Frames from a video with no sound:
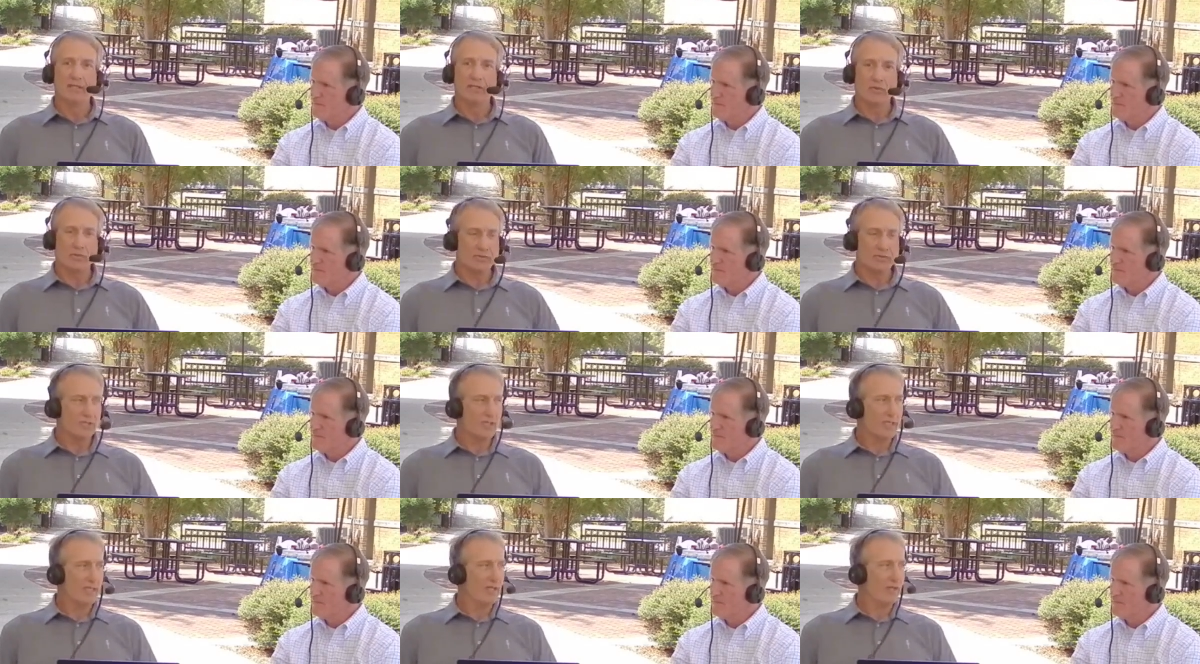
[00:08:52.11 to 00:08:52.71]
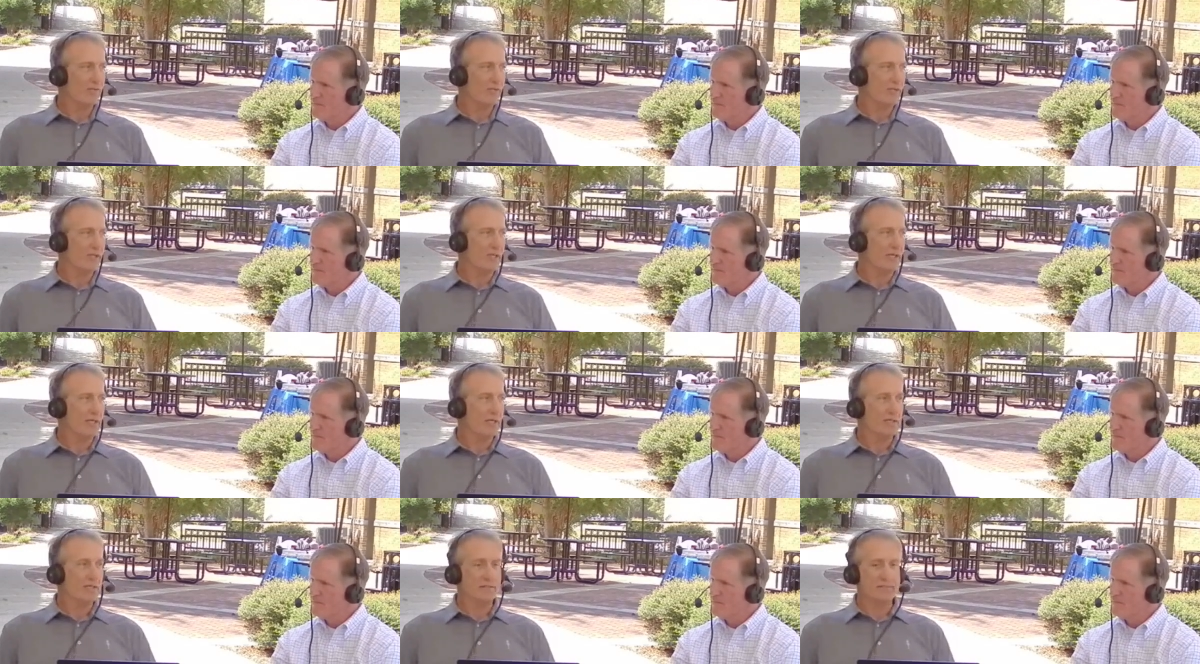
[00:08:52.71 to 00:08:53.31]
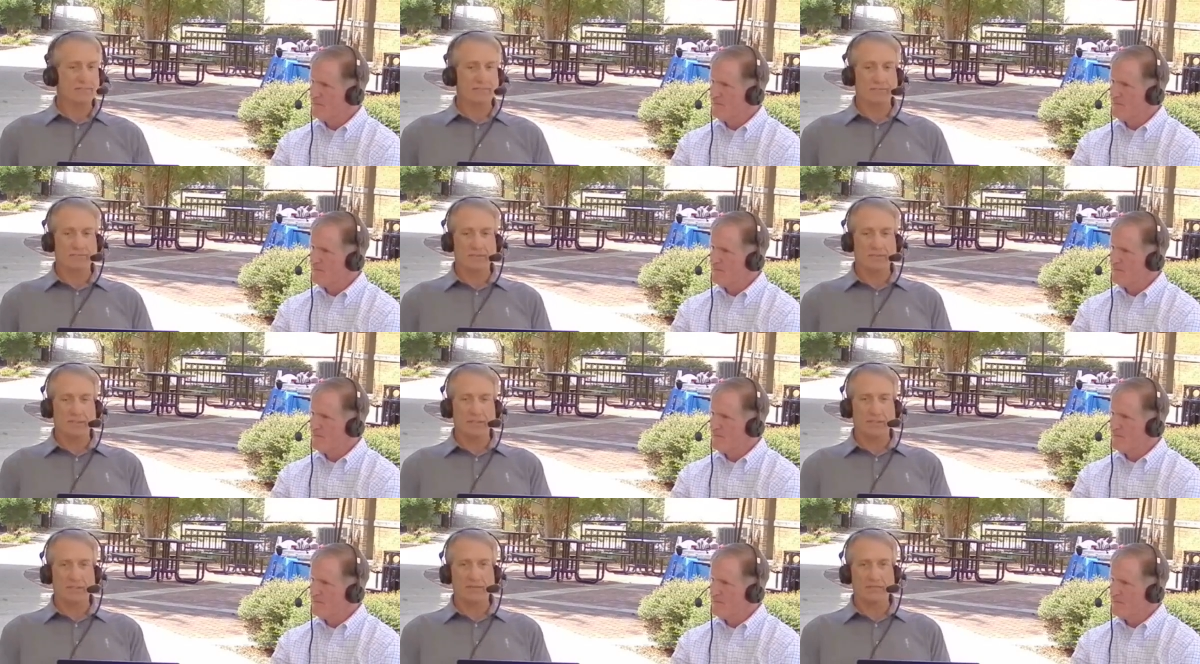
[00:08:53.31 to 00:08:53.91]
Speaker 1: Of course, the healthcare
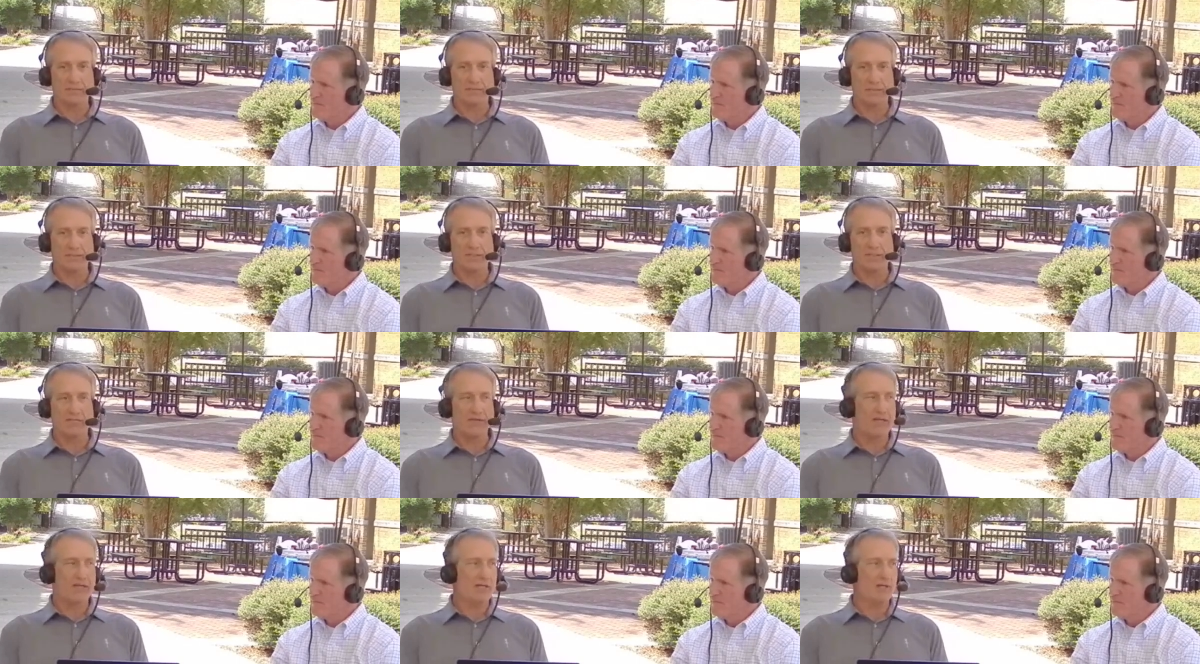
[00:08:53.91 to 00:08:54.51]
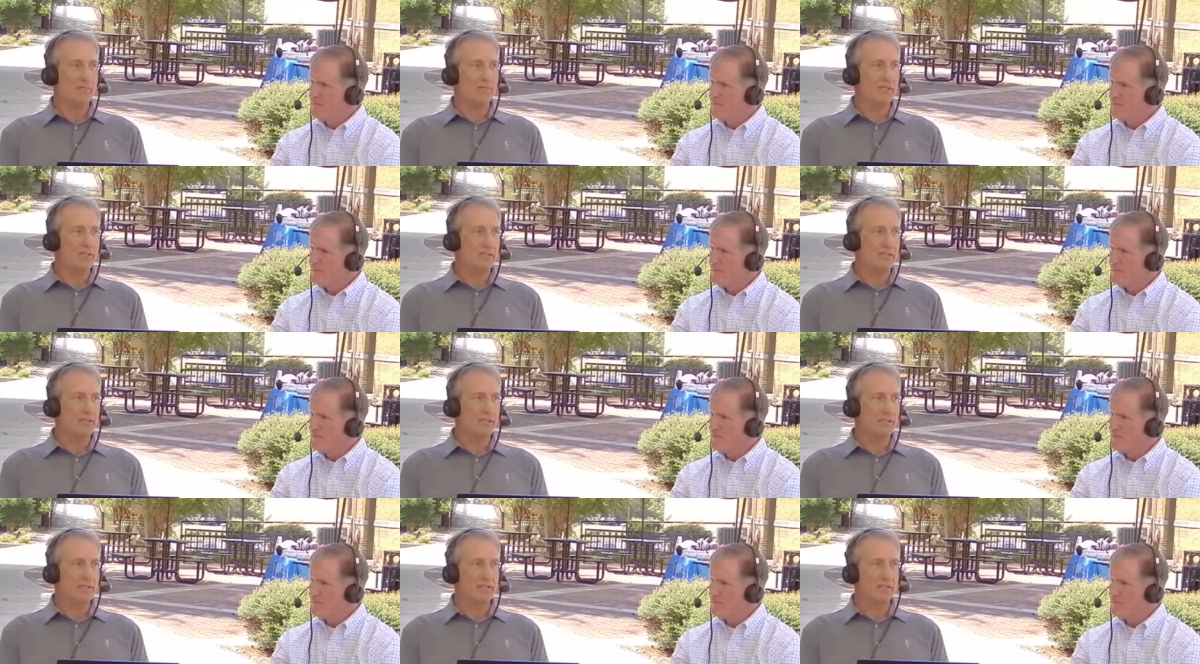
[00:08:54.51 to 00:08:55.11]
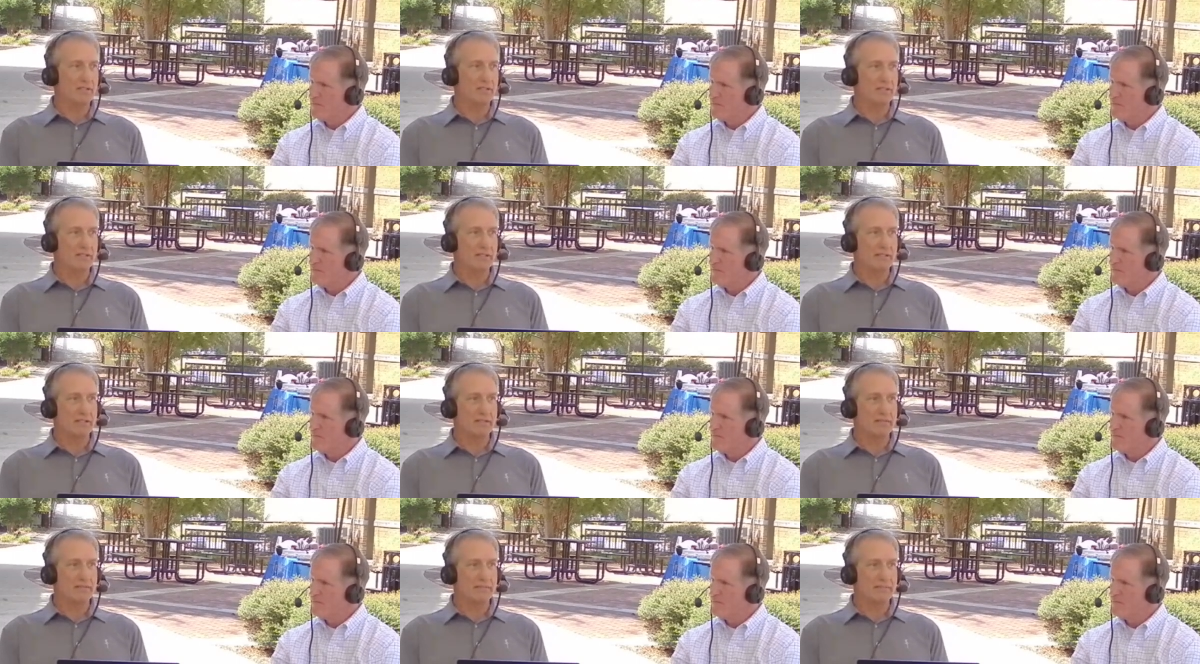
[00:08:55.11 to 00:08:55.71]
environment
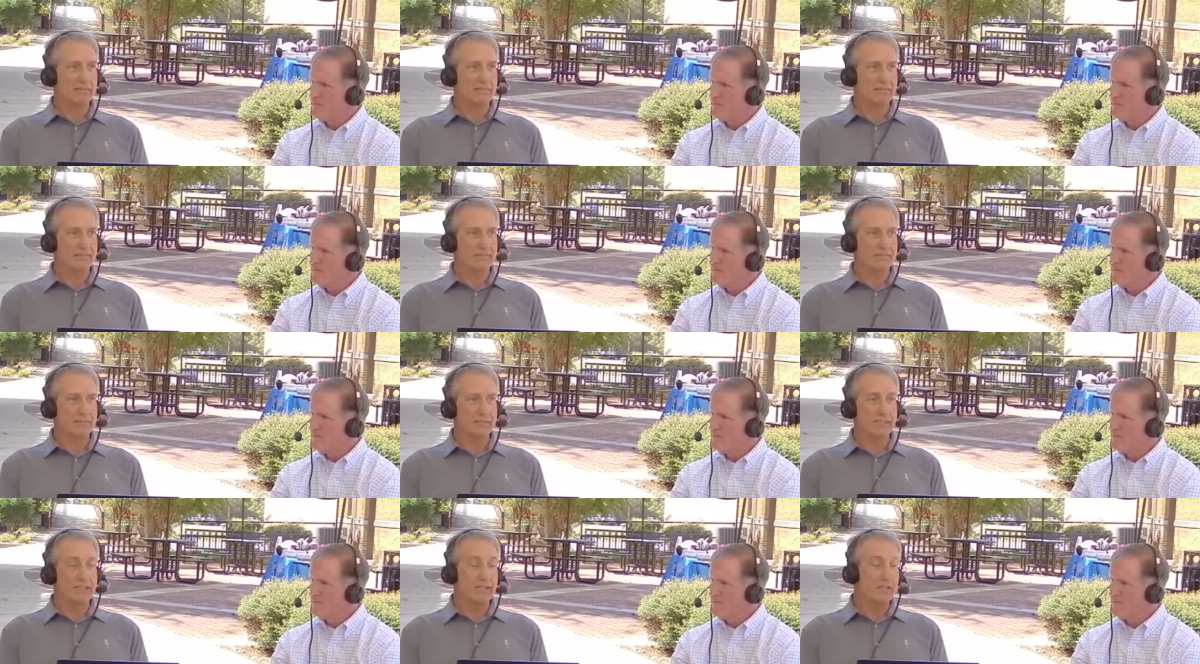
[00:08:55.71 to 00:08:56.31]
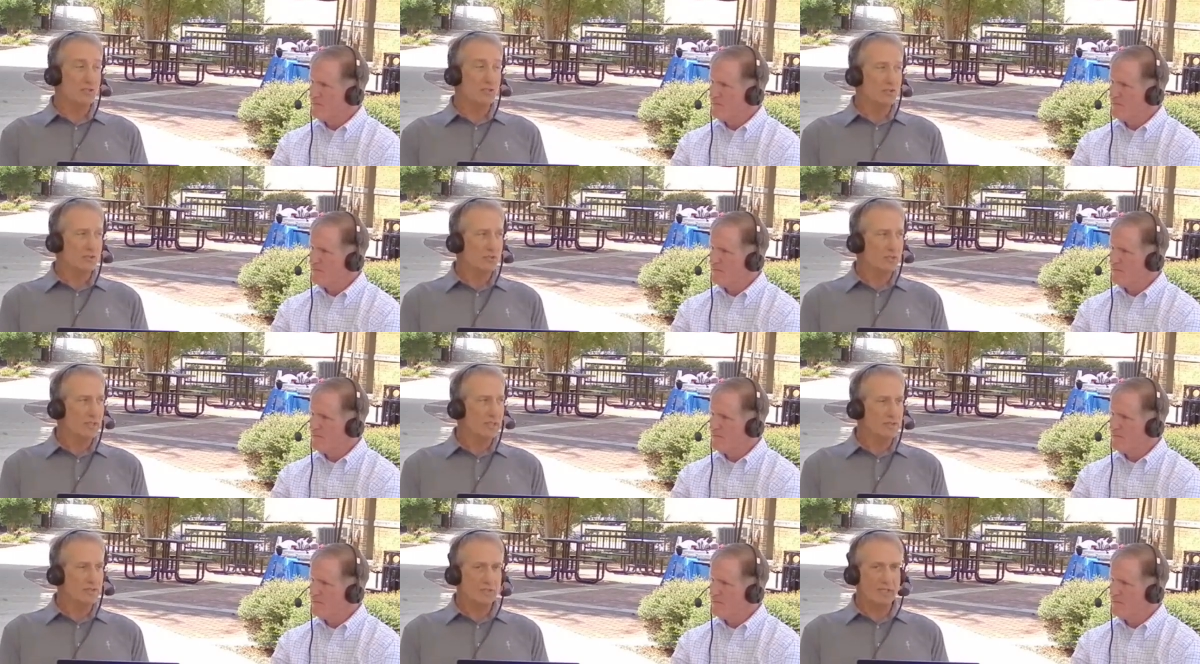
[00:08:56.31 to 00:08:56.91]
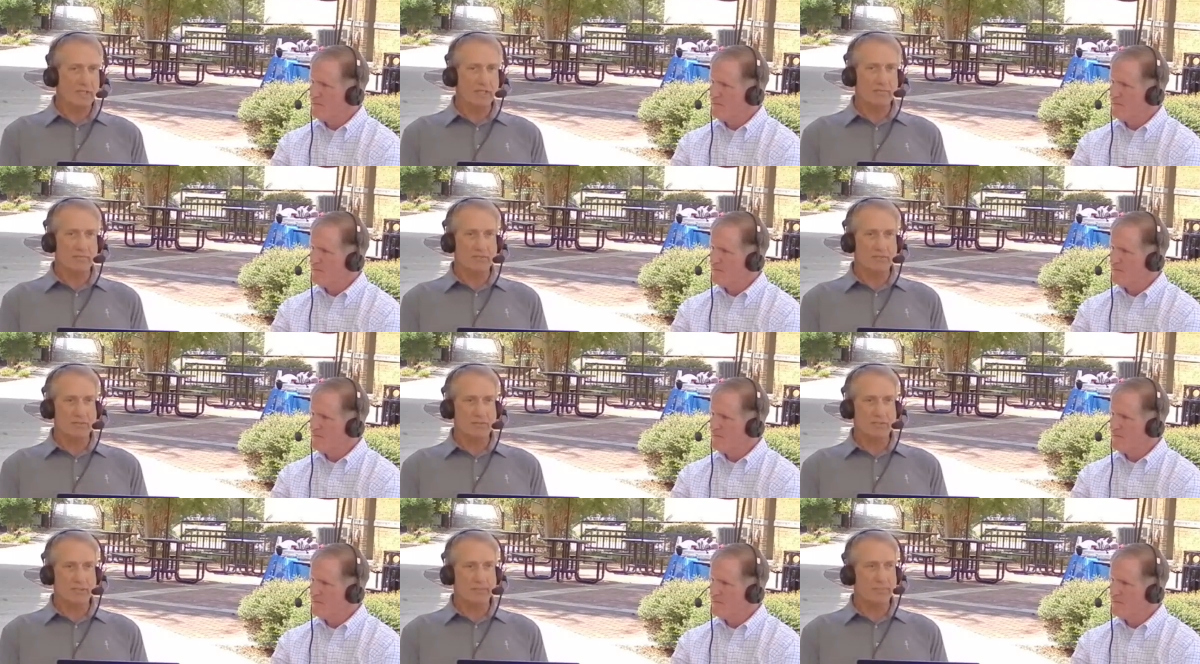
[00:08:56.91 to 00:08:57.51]
and industry in the state of
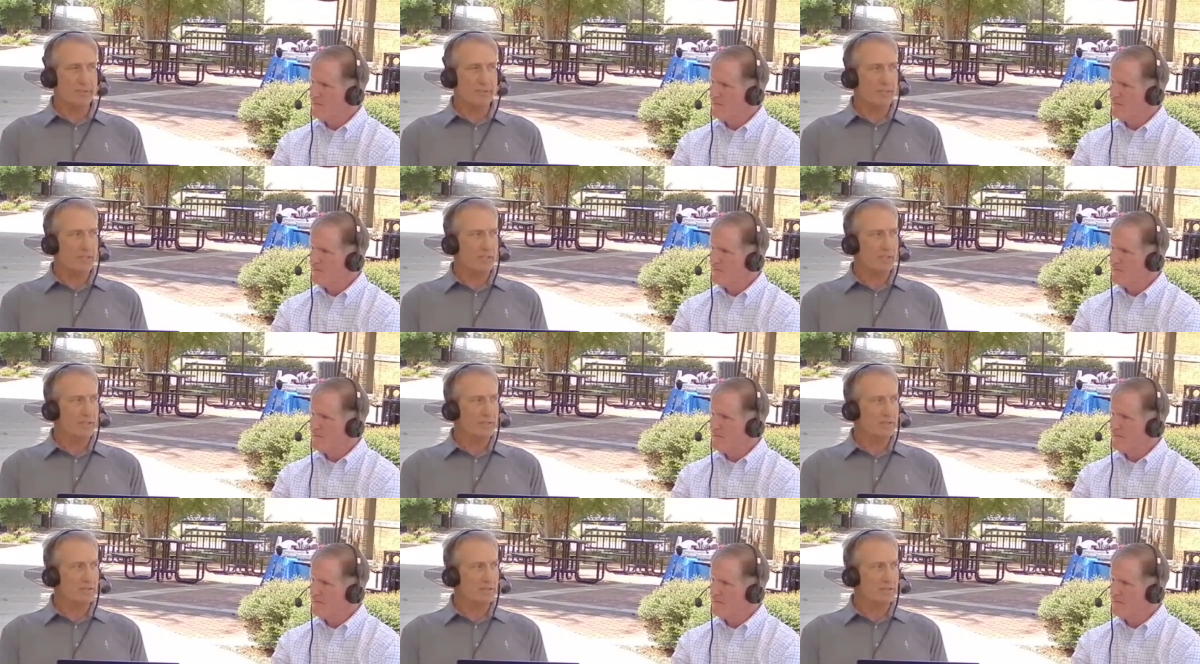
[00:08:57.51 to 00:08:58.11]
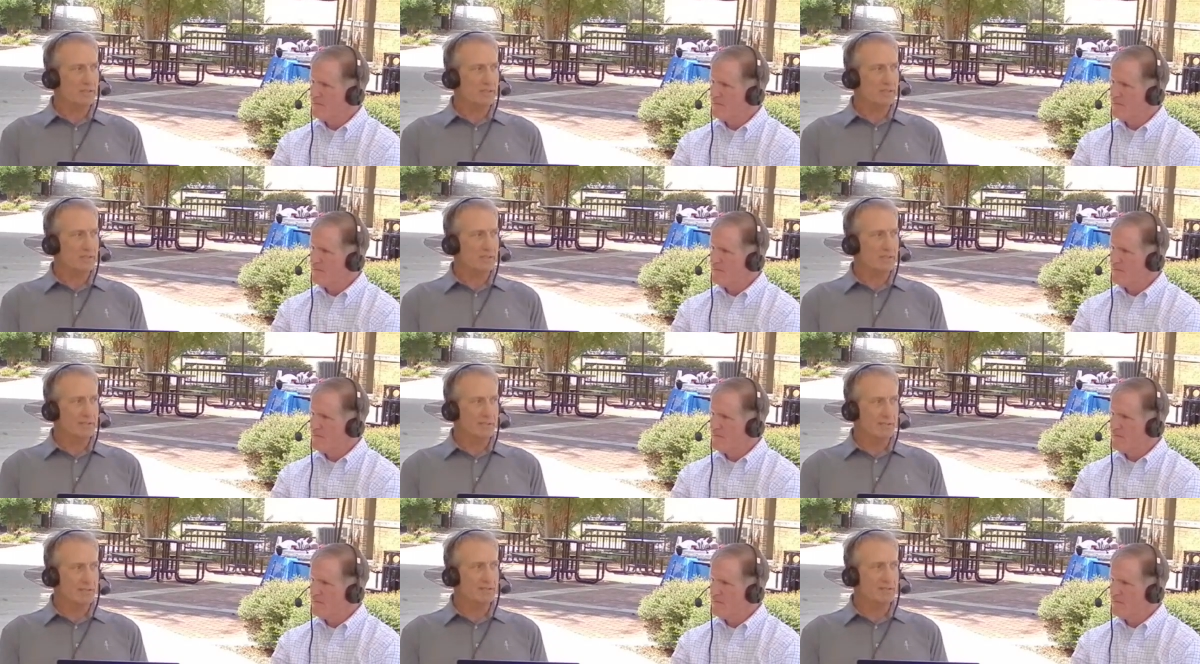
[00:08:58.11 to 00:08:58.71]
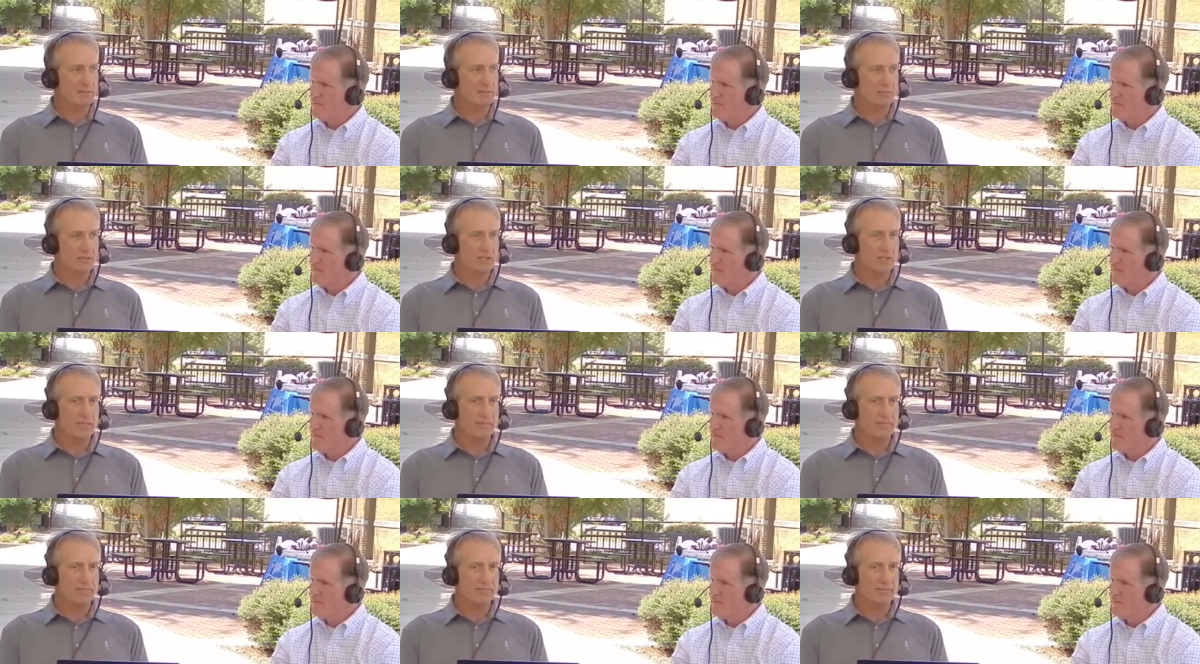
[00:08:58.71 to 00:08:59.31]
Mississippi is in some
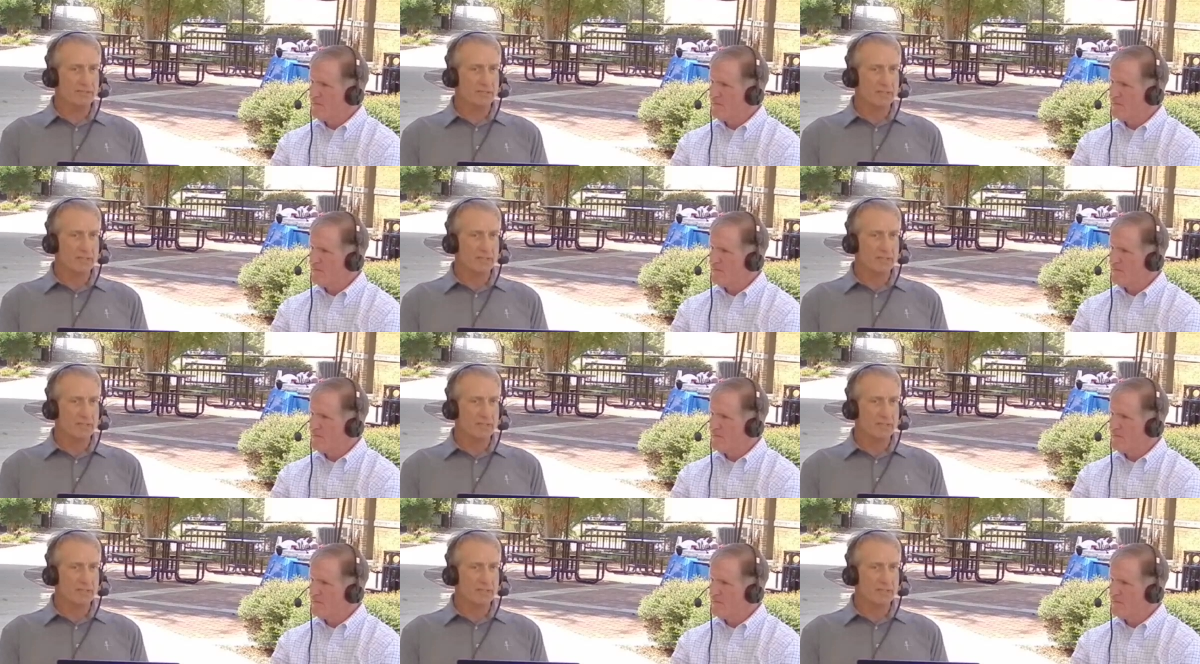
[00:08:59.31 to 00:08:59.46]
tough